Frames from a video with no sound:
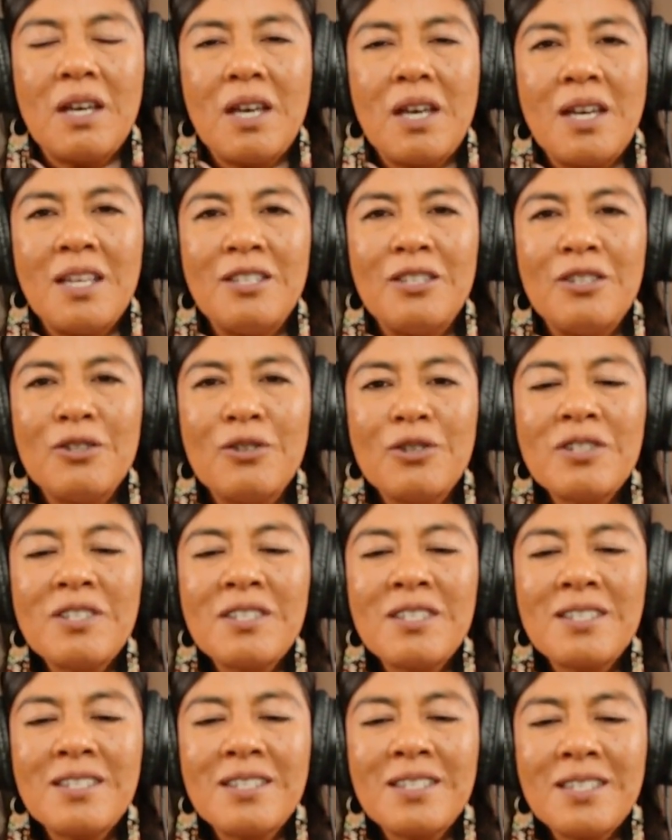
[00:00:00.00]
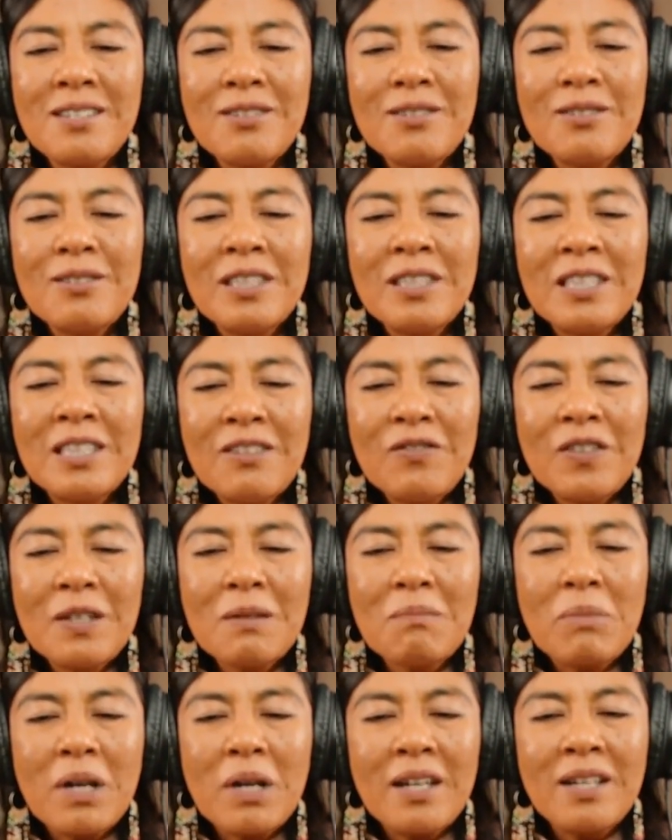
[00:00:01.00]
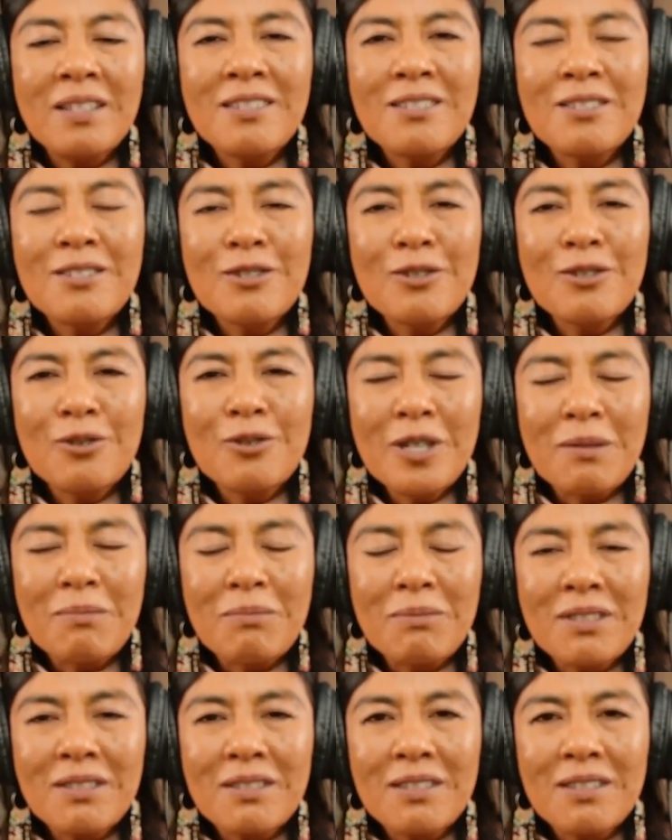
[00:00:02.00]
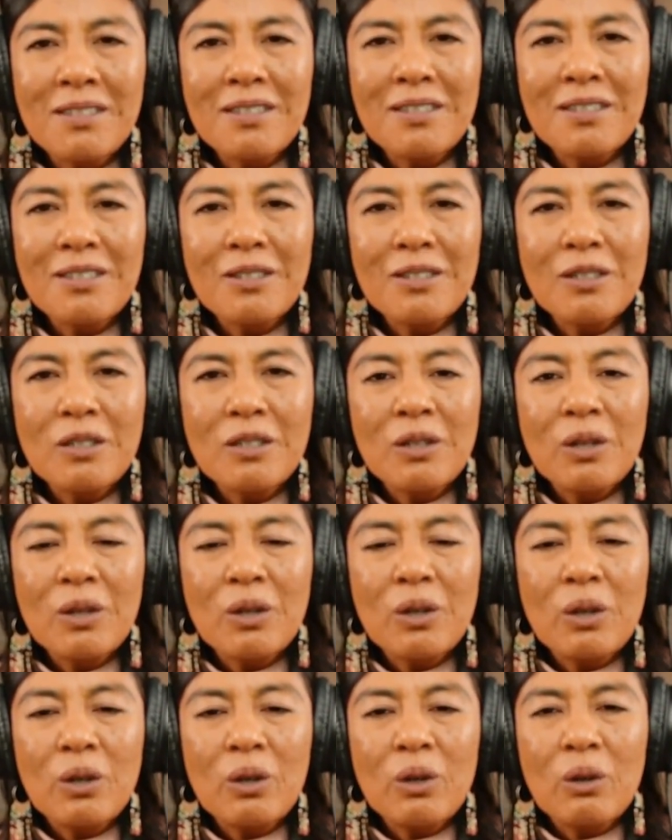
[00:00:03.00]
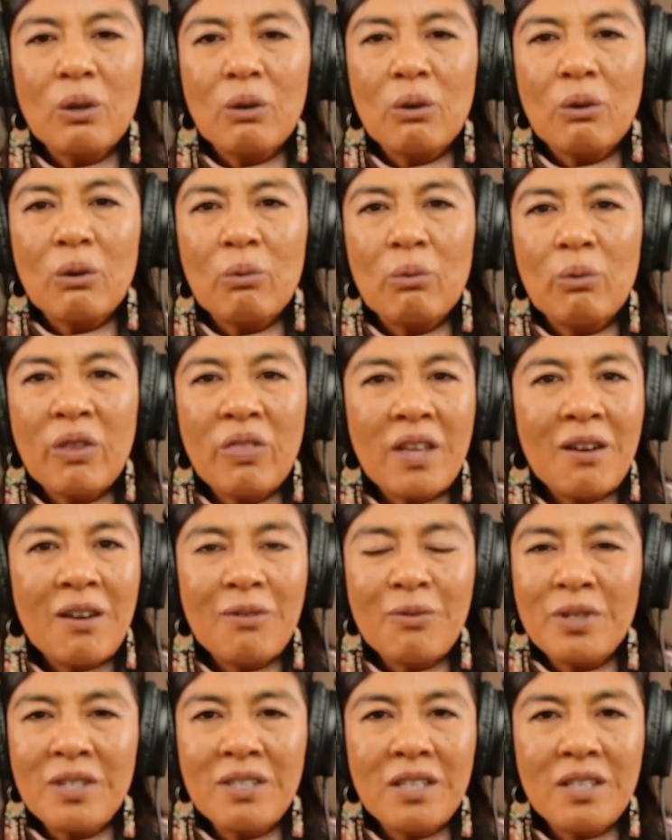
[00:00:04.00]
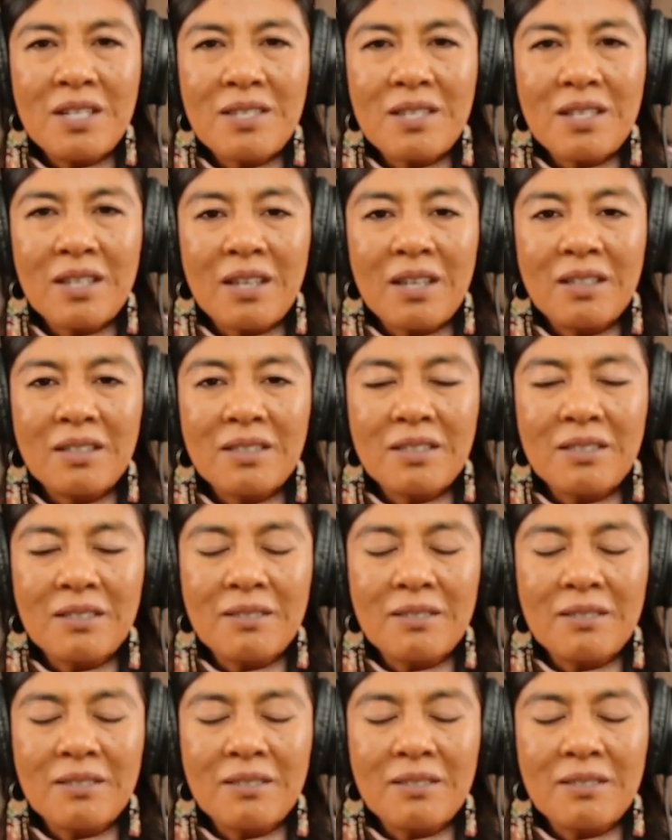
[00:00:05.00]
and you're still living by its script without realizing it?